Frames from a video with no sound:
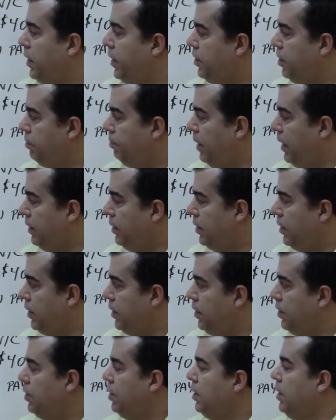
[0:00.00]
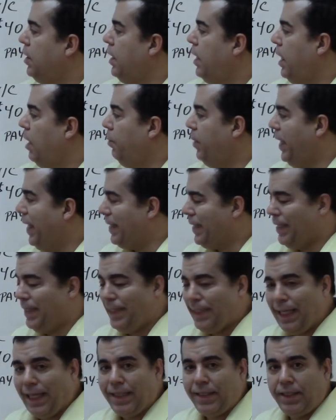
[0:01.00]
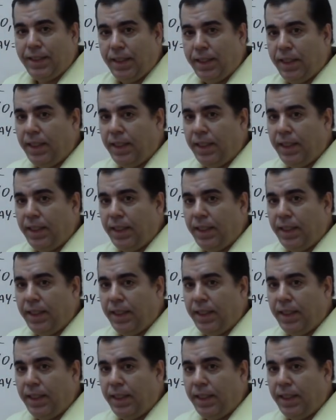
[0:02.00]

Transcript: expenses, and we get the net,